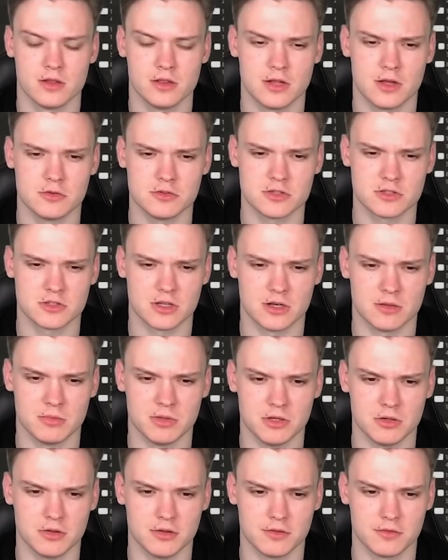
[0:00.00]
now just gonna be
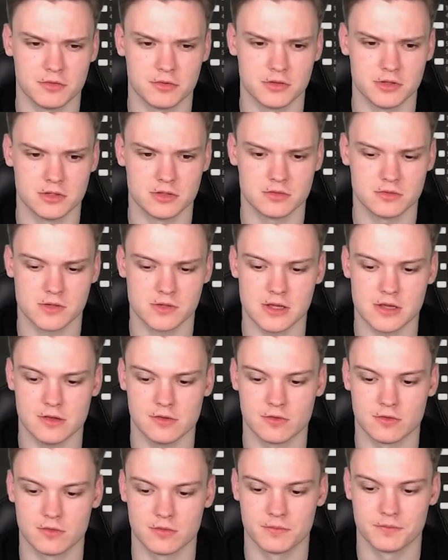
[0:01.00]
going for the
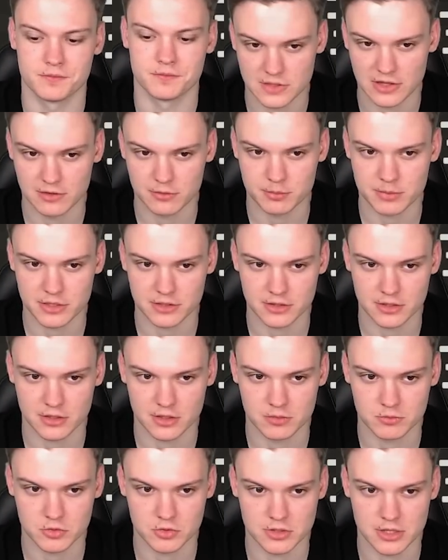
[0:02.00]
trades, expecting
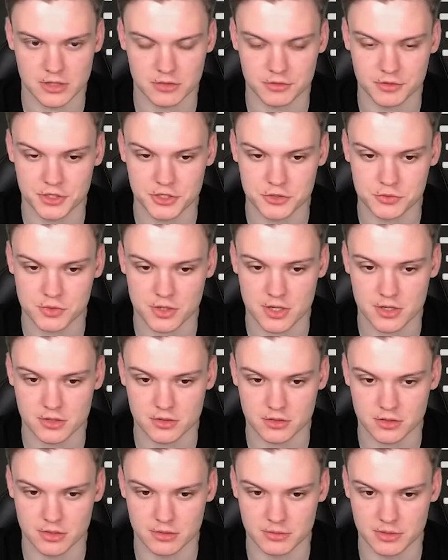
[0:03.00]
him to take on
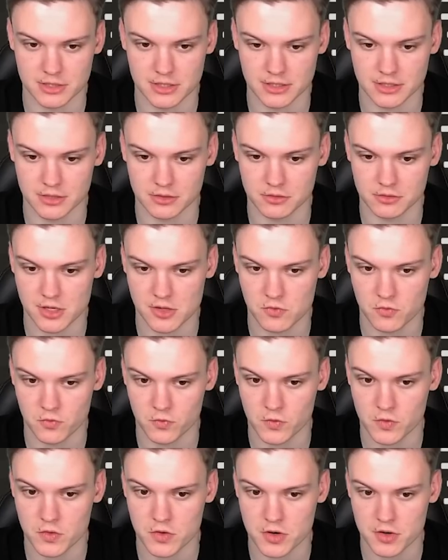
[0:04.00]
h1, gonna be taking on
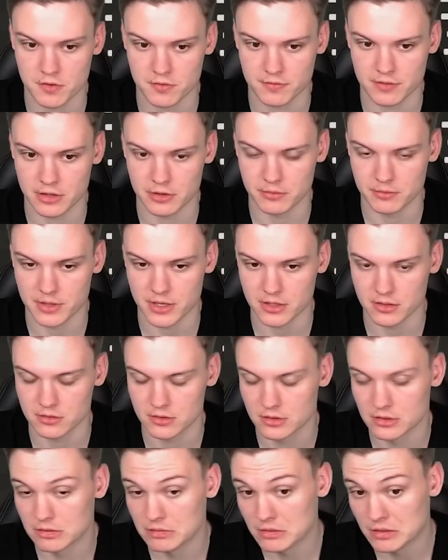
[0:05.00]
e4, followed by
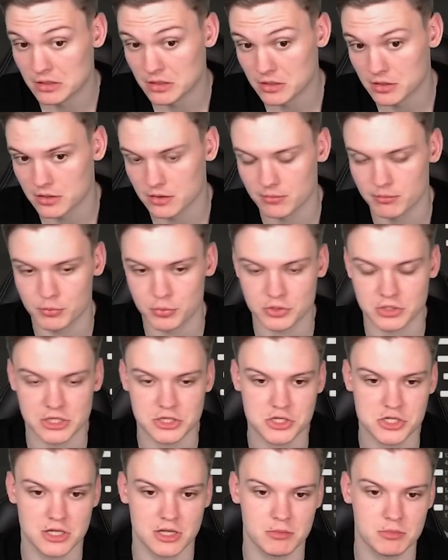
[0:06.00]

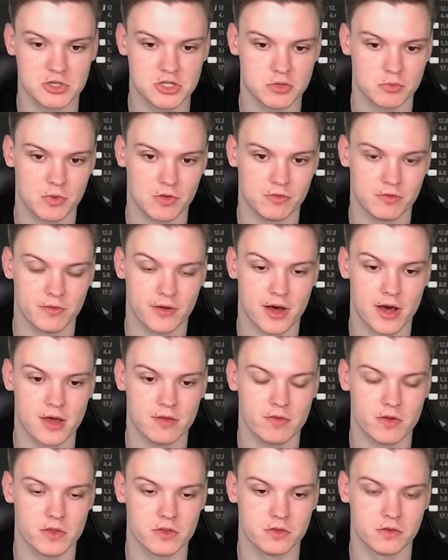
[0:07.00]
potentially bishop f5
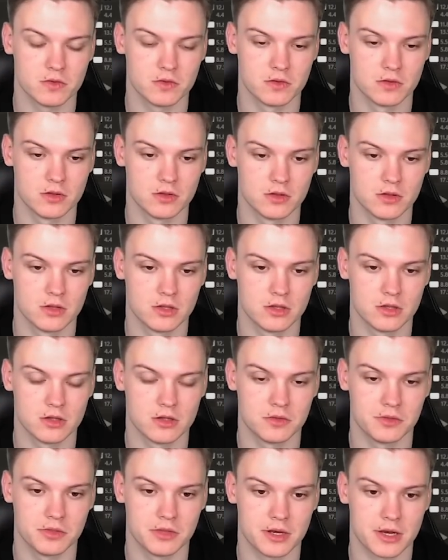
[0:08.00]
and
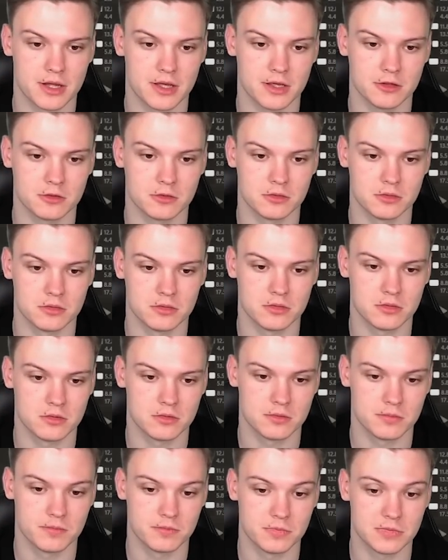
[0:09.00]
trying
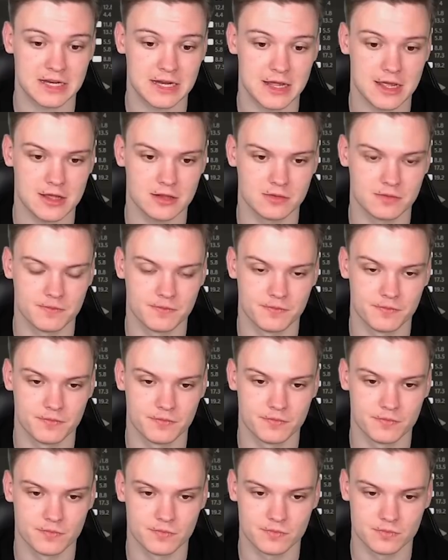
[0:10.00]
to trade.
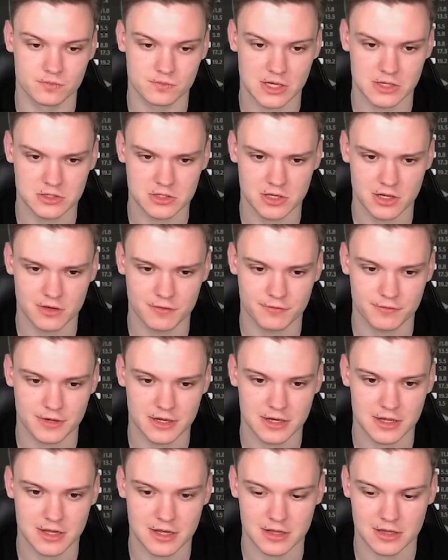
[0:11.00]
Actually, a
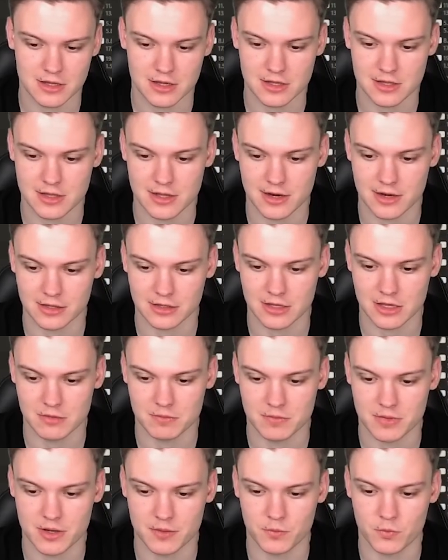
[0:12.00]
funny idea that I
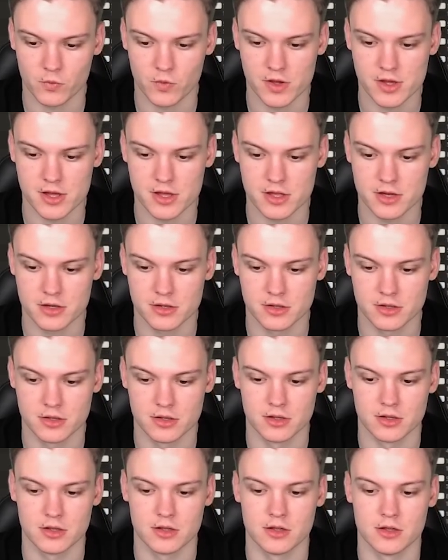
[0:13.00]
came up with
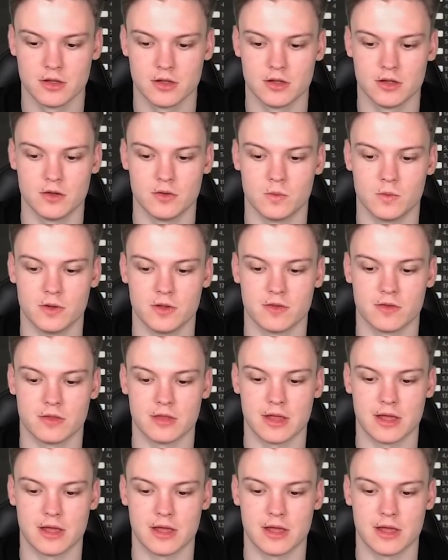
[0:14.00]
was